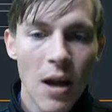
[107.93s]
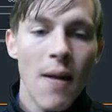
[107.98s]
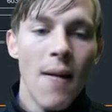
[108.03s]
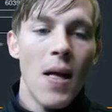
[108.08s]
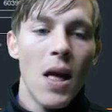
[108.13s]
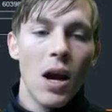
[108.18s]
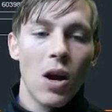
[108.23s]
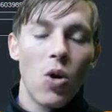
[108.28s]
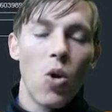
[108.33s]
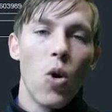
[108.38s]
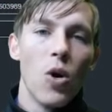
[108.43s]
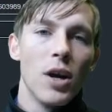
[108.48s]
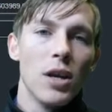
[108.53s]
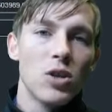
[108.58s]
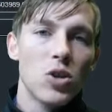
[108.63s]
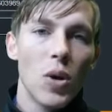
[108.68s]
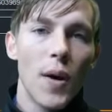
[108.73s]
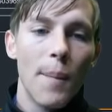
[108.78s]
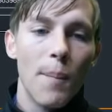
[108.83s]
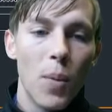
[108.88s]
According to
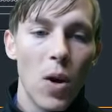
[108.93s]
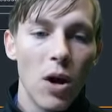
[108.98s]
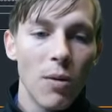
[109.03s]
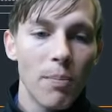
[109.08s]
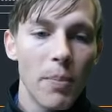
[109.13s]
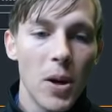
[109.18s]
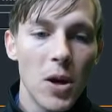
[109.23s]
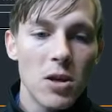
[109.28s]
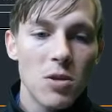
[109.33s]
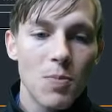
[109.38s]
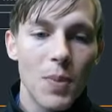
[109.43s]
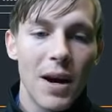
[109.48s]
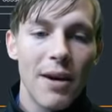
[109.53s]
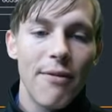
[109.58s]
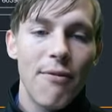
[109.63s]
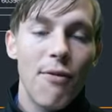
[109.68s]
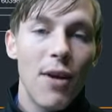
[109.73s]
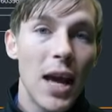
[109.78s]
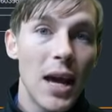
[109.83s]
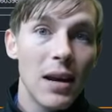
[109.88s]
a blog post by
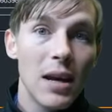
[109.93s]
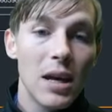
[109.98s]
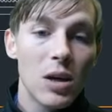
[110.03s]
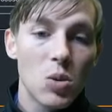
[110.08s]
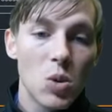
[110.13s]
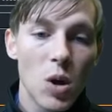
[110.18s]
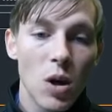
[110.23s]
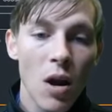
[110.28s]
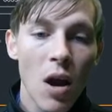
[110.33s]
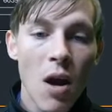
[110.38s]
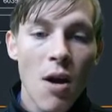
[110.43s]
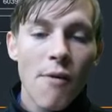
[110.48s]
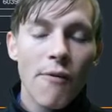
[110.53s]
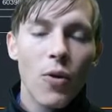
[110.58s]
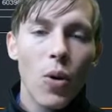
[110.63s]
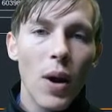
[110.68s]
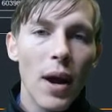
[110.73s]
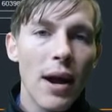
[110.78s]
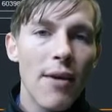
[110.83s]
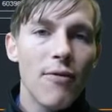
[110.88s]
Flare Network, for
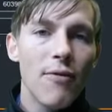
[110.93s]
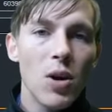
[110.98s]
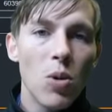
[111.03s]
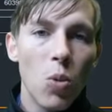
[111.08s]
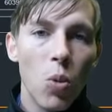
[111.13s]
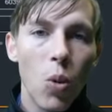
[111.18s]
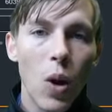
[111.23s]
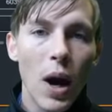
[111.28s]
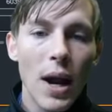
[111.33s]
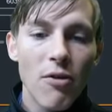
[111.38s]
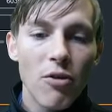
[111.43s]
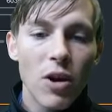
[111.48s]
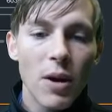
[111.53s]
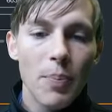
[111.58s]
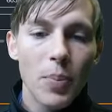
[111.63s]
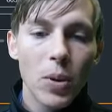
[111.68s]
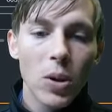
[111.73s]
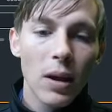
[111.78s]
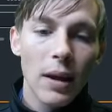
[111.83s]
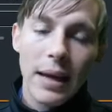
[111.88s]
every one
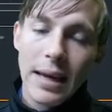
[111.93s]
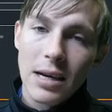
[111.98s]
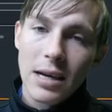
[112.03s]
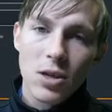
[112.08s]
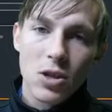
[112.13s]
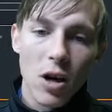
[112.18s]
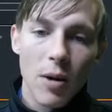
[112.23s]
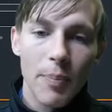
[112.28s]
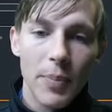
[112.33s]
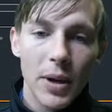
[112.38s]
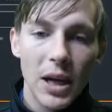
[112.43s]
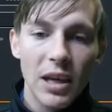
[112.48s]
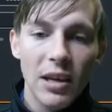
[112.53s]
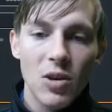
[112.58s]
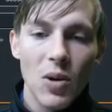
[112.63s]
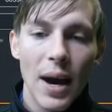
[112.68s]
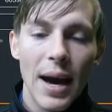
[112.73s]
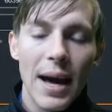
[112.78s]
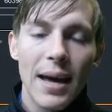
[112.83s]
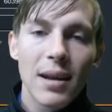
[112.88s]
Ripple XRP you
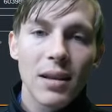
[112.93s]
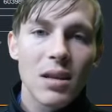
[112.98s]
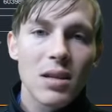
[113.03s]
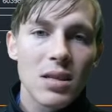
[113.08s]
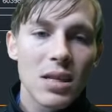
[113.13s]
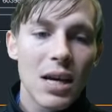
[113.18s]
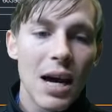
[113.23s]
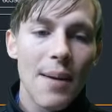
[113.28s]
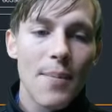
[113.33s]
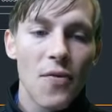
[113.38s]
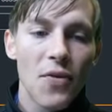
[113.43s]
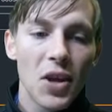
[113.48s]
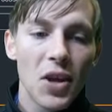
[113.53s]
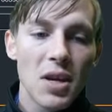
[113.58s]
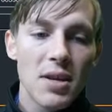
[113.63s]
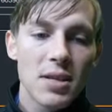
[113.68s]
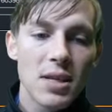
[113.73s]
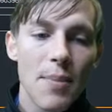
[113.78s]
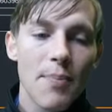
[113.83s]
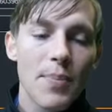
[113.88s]
had at the time of the
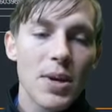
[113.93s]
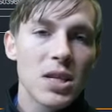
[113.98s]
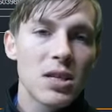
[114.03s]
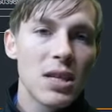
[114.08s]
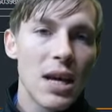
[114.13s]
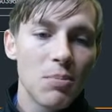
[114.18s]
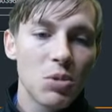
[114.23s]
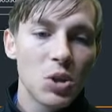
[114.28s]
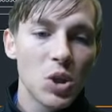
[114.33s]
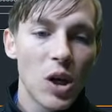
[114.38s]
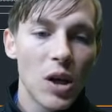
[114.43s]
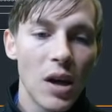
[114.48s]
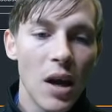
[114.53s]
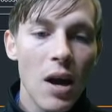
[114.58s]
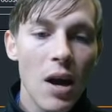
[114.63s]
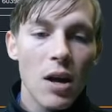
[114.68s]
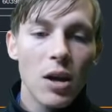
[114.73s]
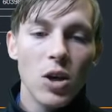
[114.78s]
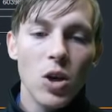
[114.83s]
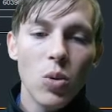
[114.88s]
December snapshot,
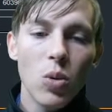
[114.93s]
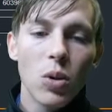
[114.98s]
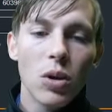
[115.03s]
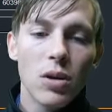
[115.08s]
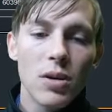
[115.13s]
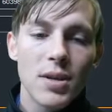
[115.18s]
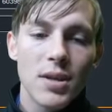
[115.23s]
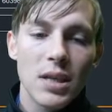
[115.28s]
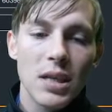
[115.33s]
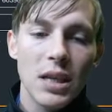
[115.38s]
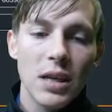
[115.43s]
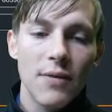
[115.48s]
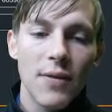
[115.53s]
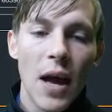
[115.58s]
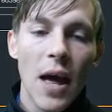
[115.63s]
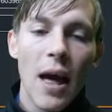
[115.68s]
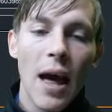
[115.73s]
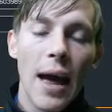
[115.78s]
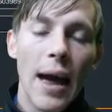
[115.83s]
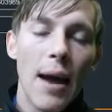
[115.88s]
you will receive
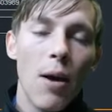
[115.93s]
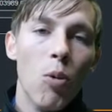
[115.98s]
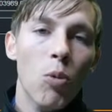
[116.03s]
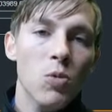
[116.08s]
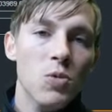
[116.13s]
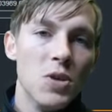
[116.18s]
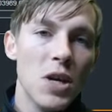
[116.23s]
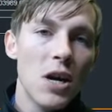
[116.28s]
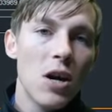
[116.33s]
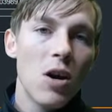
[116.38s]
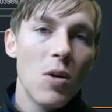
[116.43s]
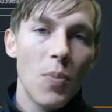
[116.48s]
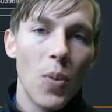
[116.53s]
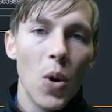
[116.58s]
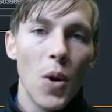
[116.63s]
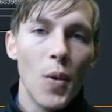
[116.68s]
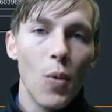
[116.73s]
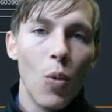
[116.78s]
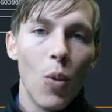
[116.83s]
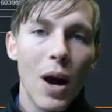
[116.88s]
a
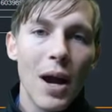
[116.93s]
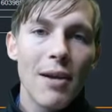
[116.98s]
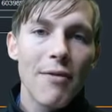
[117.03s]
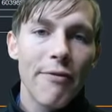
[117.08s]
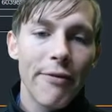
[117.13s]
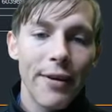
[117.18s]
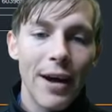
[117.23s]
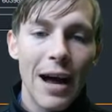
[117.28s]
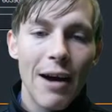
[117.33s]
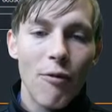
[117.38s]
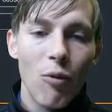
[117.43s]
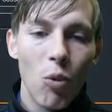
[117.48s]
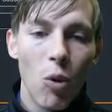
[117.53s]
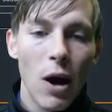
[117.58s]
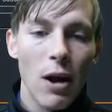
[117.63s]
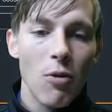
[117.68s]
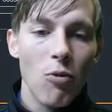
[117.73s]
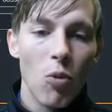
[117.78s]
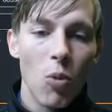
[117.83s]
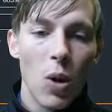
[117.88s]

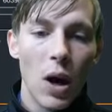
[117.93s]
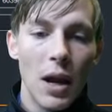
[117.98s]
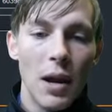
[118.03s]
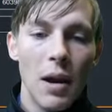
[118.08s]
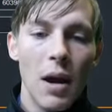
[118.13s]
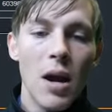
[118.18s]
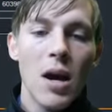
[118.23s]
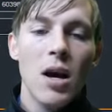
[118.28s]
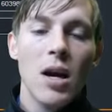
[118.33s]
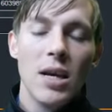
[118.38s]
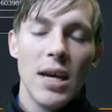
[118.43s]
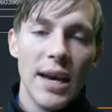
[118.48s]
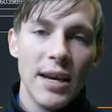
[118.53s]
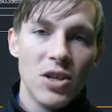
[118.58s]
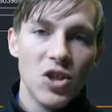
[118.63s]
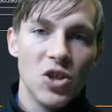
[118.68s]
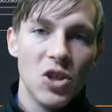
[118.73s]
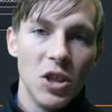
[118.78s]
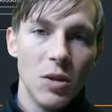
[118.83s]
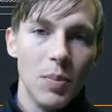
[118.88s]
0.1511
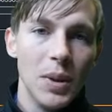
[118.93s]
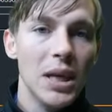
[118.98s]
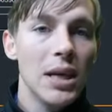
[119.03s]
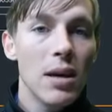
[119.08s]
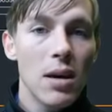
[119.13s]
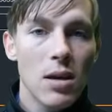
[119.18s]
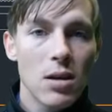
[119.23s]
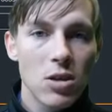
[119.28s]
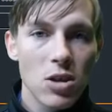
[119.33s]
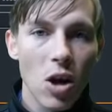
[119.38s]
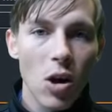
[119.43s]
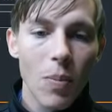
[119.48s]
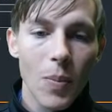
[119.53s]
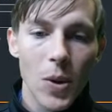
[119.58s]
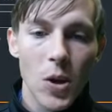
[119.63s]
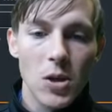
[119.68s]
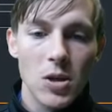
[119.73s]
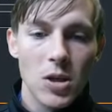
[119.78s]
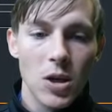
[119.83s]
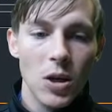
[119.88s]
SGB
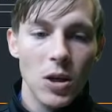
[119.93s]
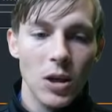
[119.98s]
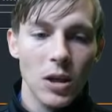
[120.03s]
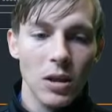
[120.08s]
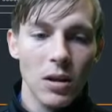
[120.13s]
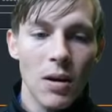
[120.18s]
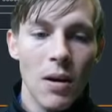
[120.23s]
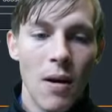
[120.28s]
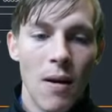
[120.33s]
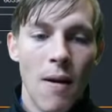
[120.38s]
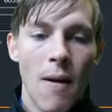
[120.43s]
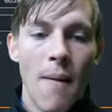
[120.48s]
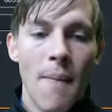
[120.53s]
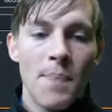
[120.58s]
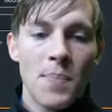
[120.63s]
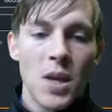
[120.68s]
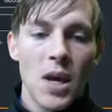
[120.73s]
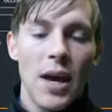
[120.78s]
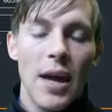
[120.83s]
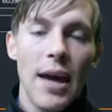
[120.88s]
Songbird token.
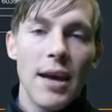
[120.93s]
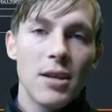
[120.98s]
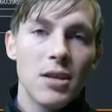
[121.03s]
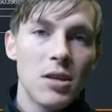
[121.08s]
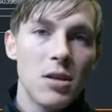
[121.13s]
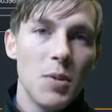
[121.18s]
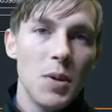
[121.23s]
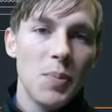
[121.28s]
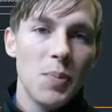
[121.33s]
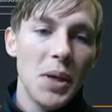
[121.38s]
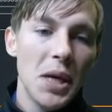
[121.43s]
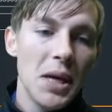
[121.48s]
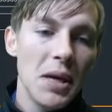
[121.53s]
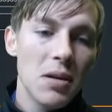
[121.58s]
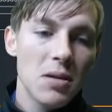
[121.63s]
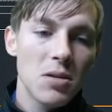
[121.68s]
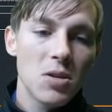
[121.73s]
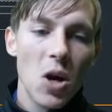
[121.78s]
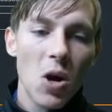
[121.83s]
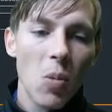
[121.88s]
SGB
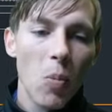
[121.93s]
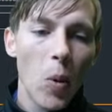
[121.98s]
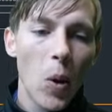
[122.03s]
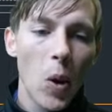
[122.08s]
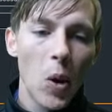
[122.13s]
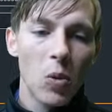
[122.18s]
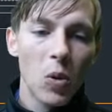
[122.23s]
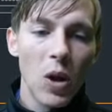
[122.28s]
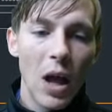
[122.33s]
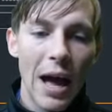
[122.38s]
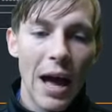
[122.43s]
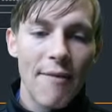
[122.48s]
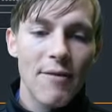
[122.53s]
Songbird will have a